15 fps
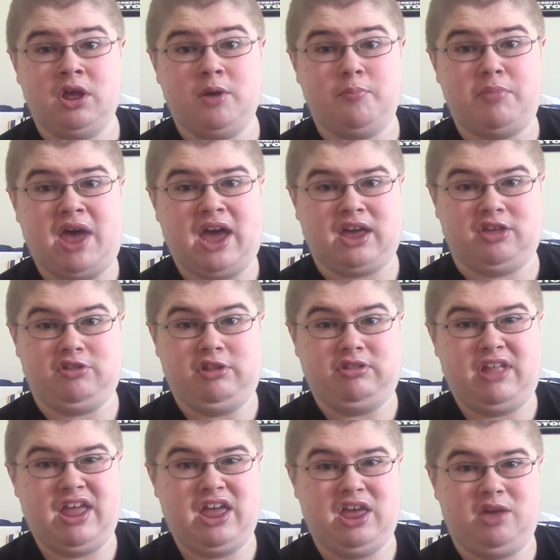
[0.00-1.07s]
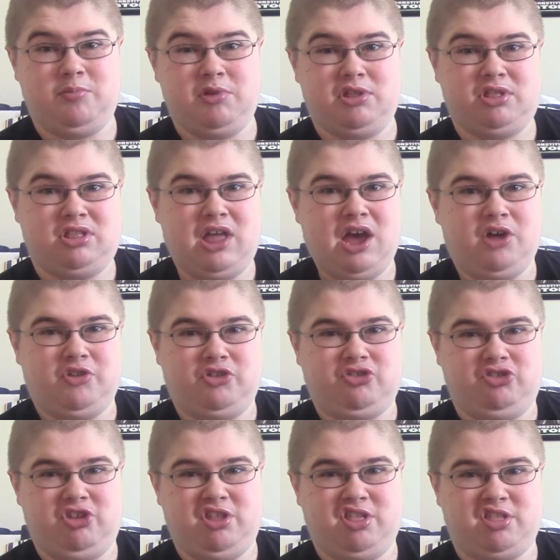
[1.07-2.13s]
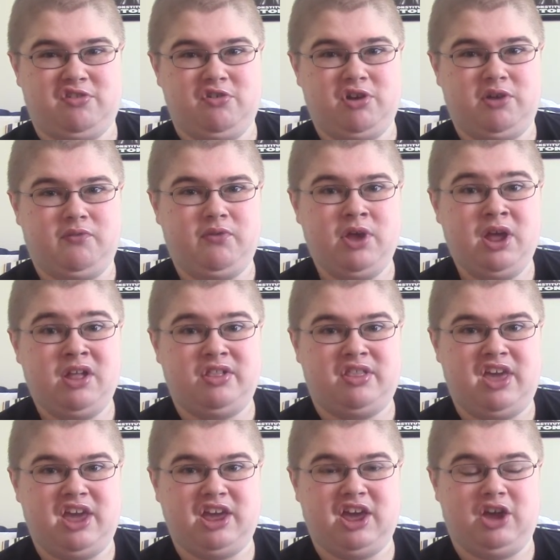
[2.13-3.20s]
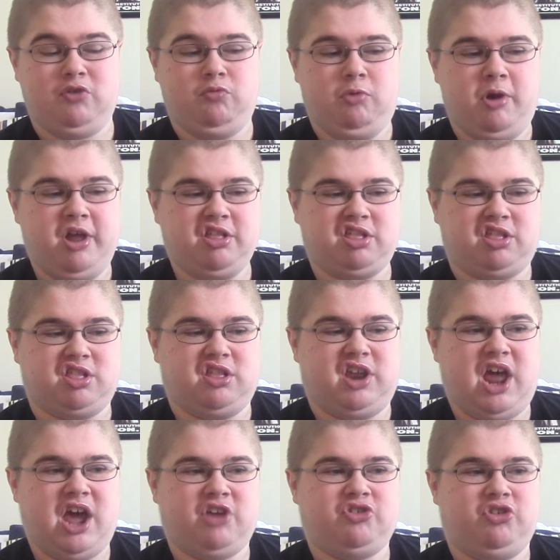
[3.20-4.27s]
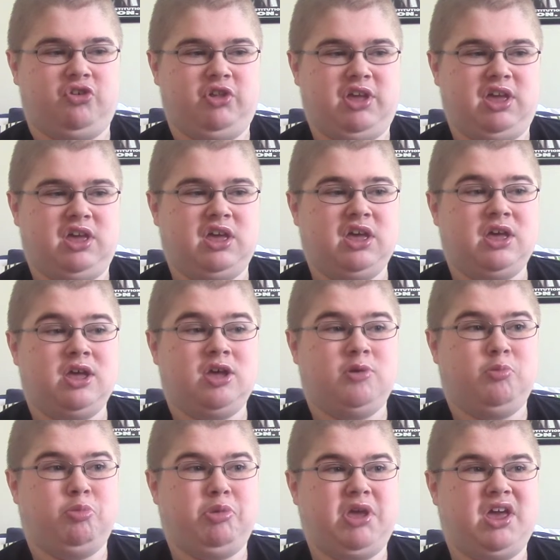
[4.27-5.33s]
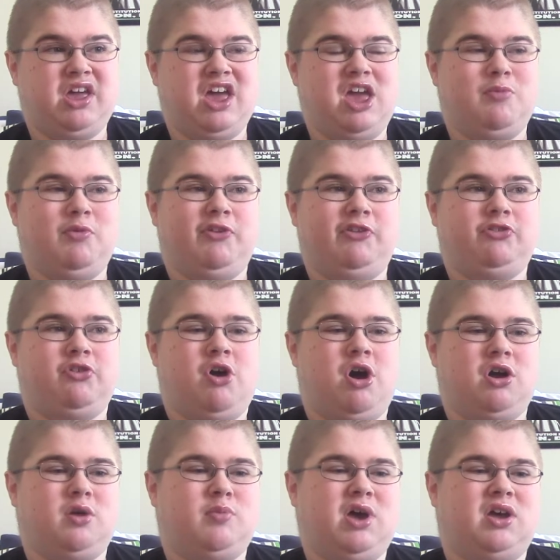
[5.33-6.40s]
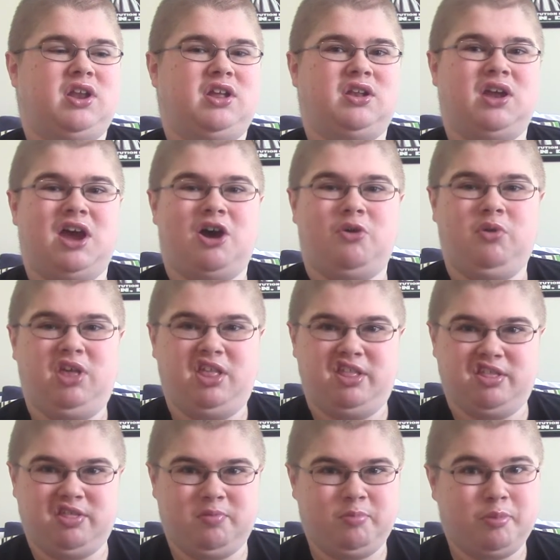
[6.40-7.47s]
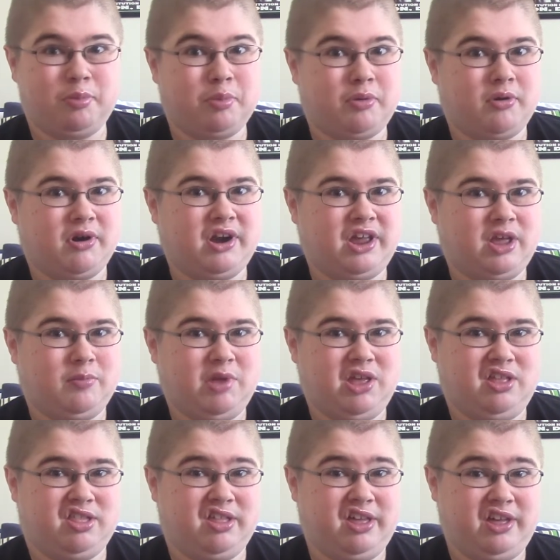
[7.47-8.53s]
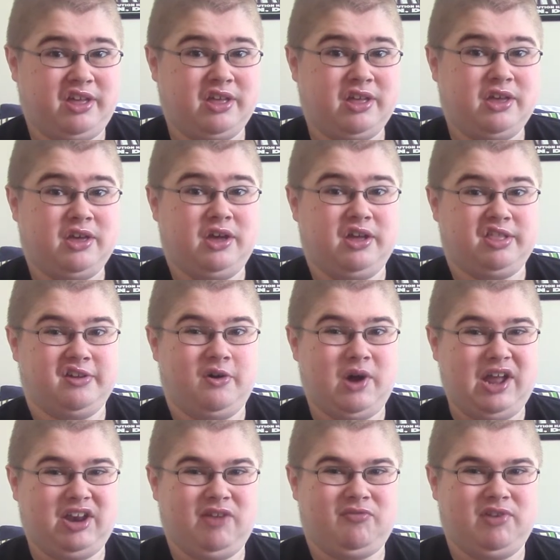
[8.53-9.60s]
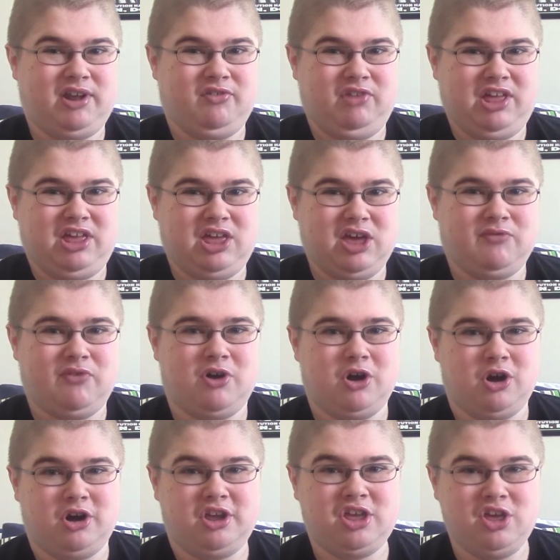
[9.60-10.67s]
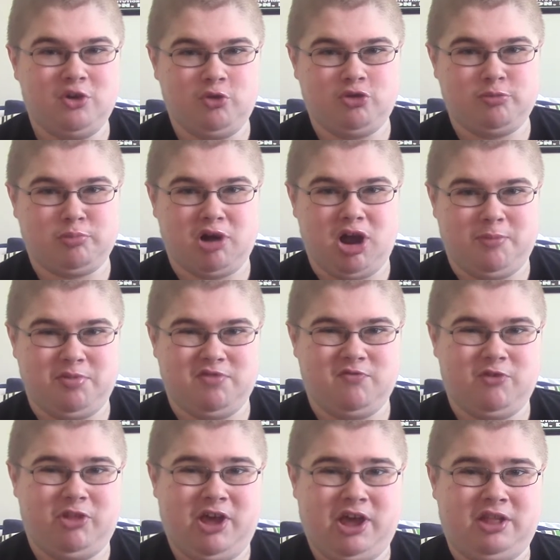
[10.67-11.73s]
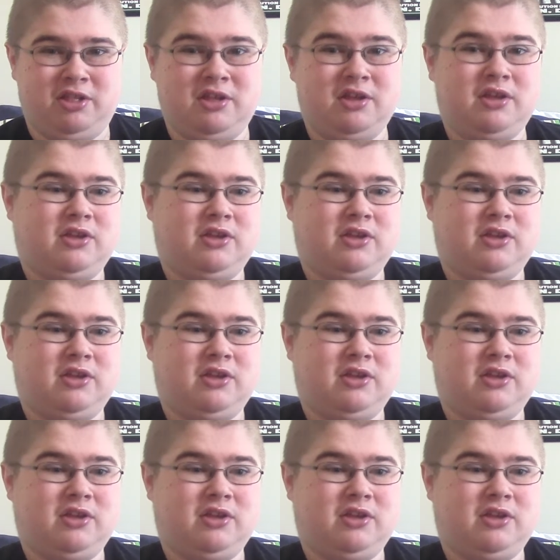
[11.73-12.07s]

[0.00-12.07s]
back in the day, but now that she's sort of taking risks and actually being able to talk about it now is pretty amazing. So I definitely give her huge props for that.